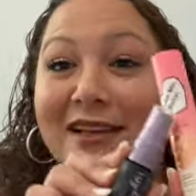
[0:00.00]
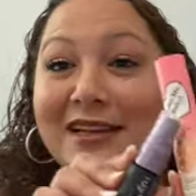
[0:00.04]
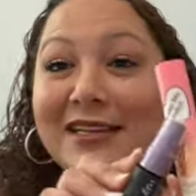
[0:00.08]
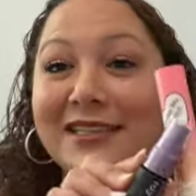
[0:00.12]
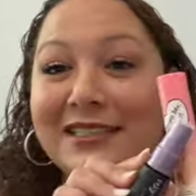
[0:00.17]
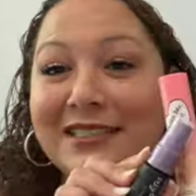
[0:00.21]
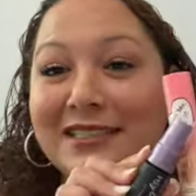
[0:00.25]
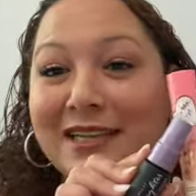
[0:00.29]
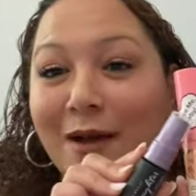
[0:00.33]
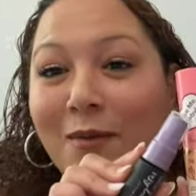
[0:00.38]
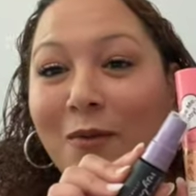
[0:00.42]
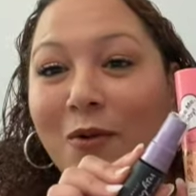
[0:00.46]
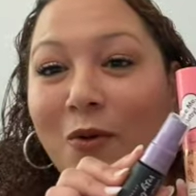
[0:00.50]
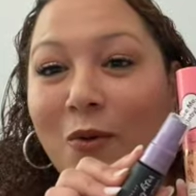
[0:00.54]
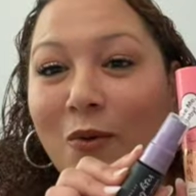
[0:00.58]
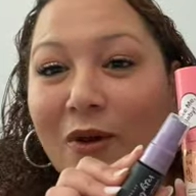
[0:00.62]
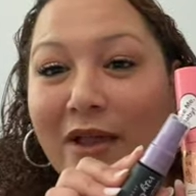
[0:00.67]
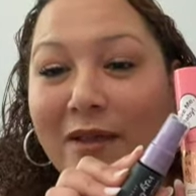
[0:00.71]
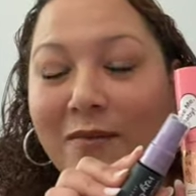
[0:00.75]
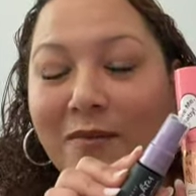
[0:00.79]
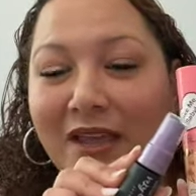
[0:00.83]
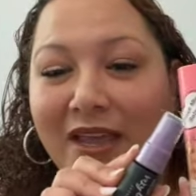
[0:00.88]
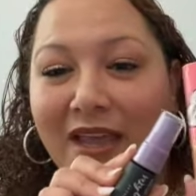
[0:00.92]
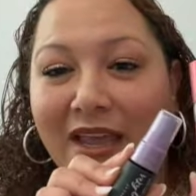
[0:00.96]
double
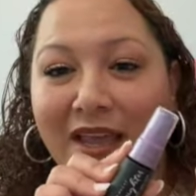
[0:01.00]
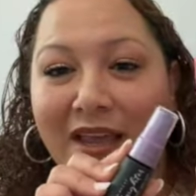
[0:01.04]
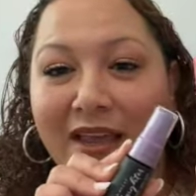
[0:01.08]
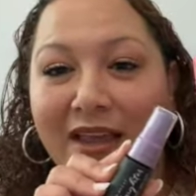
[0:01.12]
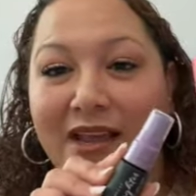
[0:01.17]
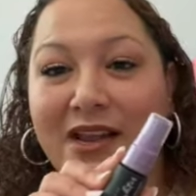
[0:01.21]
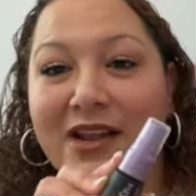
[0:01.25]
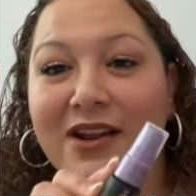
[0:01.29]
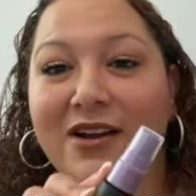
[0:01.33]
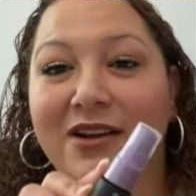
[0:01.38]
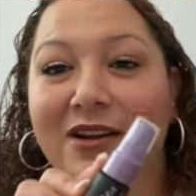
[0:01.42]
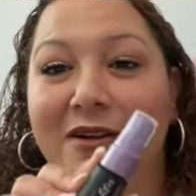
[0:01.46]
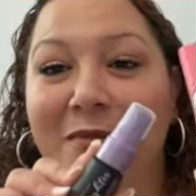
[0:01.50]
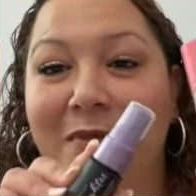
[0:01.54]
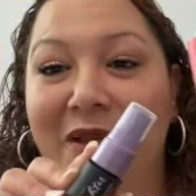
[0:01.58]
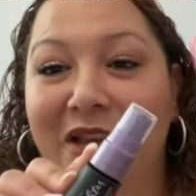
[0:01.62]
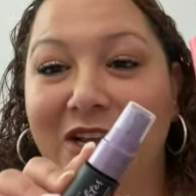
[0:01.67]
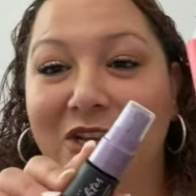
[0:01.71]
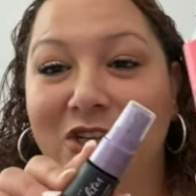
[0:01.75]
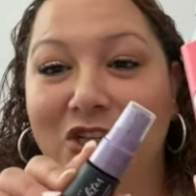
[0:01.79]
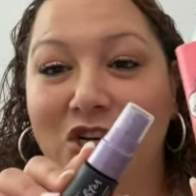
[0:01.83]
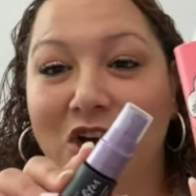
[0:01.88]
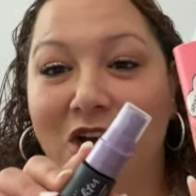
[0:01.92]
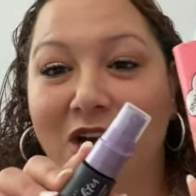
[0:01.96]
whaming it here to make
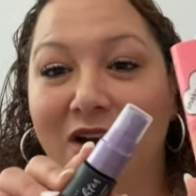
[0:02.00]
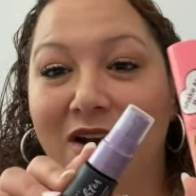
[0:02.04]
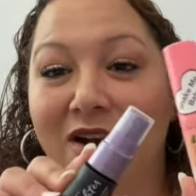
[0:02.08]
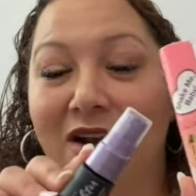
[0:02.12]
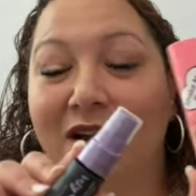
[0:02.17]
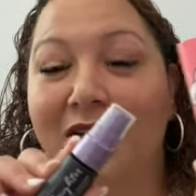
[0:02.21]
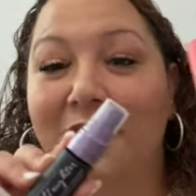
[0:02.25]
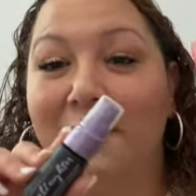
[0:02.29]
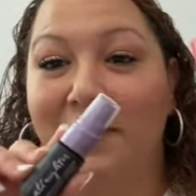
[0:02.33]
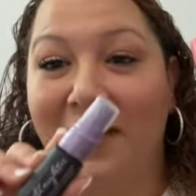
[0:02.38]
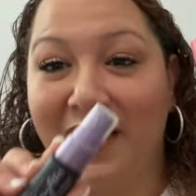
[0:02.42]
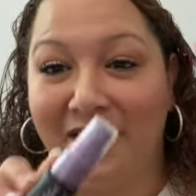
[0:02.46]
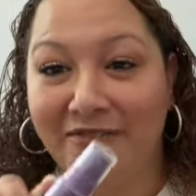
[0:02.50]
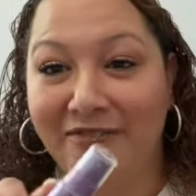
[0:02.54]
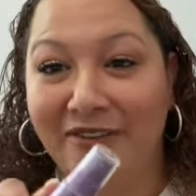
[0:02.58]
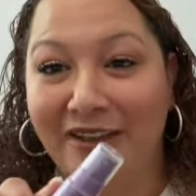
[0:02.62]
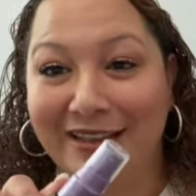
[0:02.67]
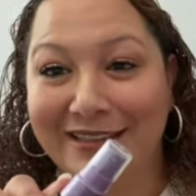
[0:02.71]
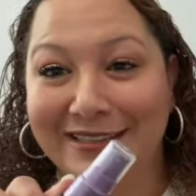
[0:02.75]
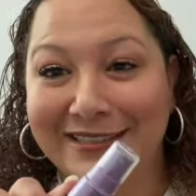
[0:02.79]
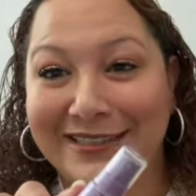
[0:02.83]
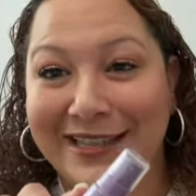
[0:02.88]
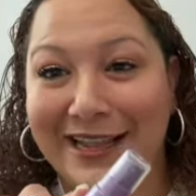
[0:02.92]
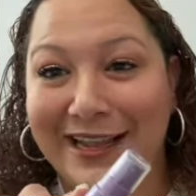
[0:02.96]
sure my
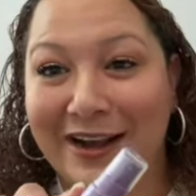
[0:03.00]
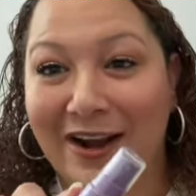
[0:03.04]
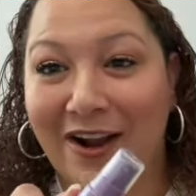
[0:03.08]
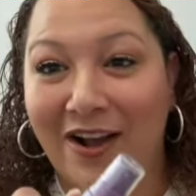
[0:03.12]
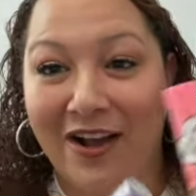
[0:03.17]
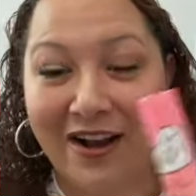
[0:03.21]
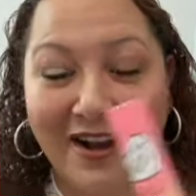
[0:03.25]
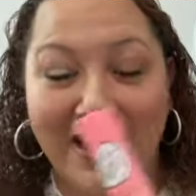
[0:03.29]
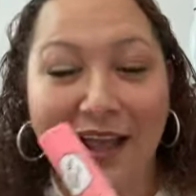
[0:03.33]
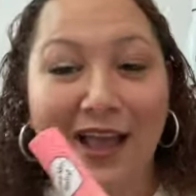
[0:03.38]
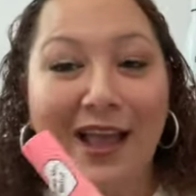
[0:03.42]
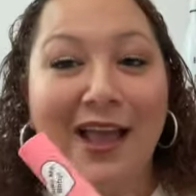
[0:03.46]
face stayed on.